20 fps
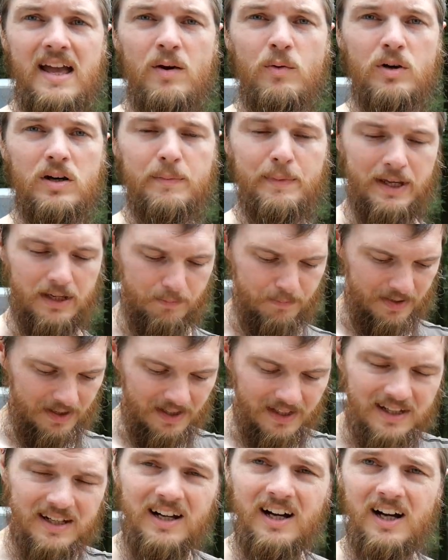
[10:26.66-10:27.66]
We're gonna make a
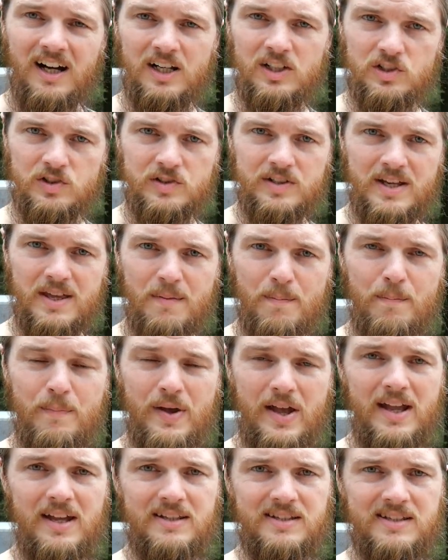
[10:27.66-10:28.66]
big concrete
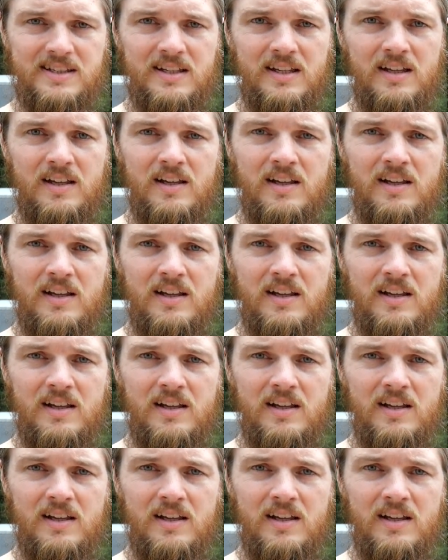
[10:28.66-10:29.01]
base